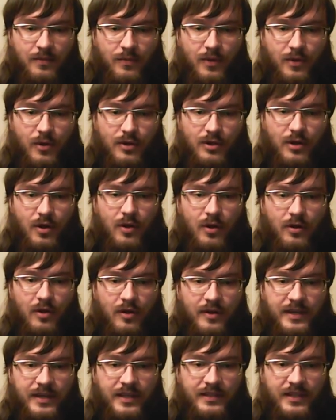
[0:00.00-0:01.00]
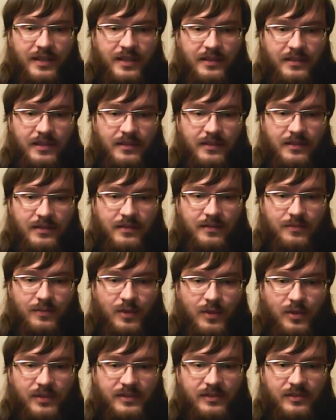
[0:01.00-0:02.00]
More goal-orientated,
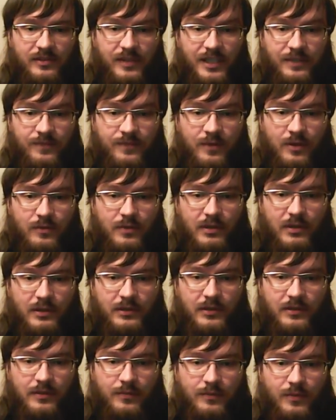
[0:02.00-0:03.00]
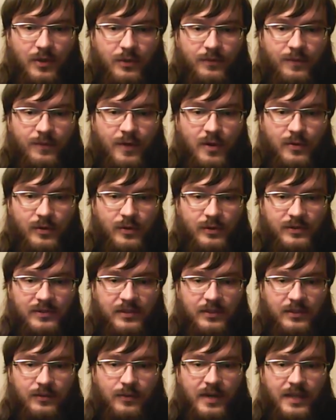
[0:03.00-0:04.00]
more straightforward, more
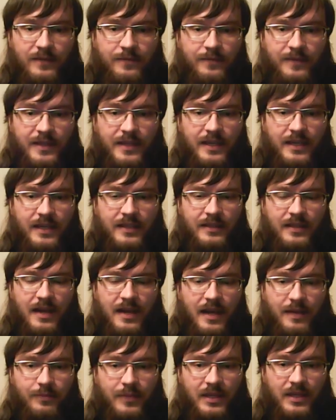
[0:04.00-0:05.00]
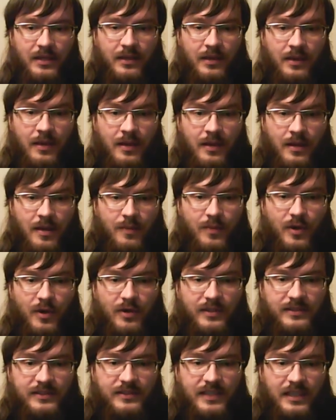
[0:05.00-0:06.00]
focused on one thing at a time,
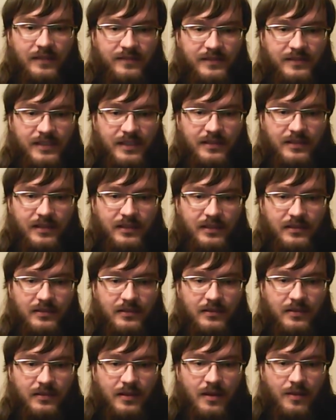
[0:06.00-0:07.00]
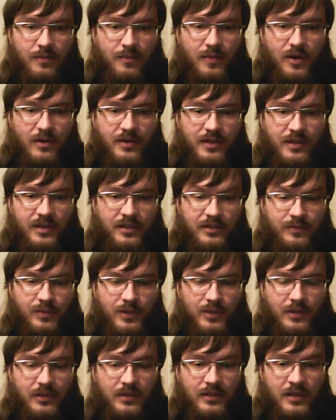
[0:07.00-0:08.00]
more self-centered, more
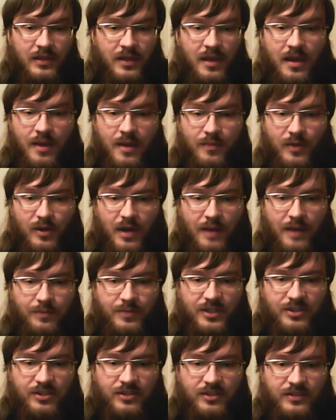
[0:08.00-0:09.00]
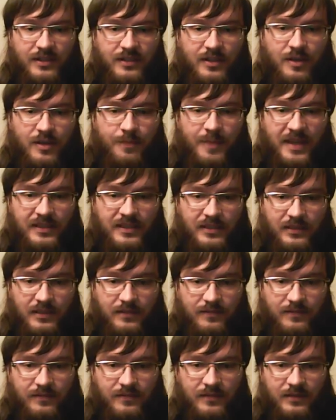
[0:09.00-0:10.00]
irritable, more ambitious and
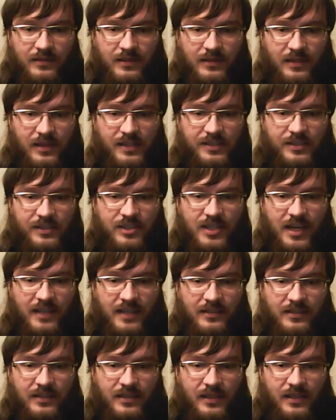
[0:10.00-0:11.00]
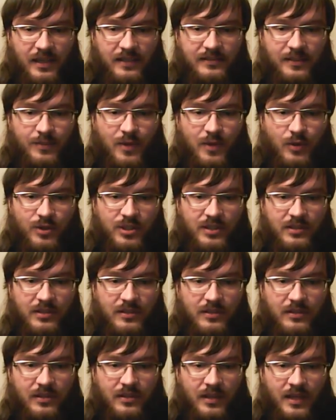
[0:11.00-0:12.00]
competitive, less chatty, less
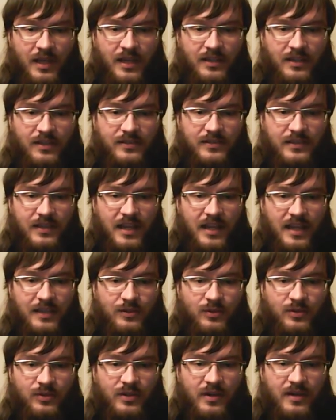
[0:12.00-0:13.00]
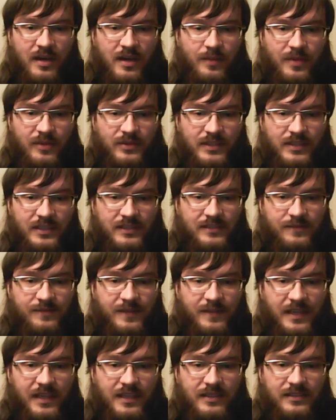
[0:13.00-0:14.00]
emotional, doesn't like to talk about his
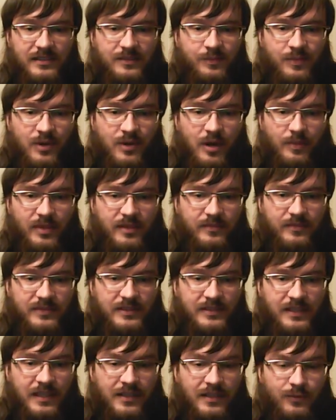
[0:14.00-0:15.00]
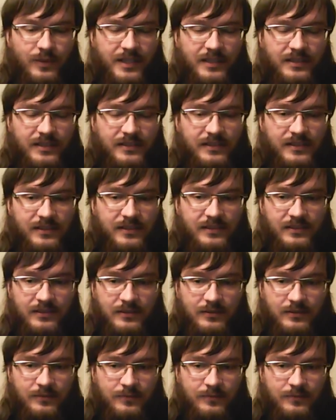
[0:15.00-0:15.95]
feelings, problems, and weaknesses.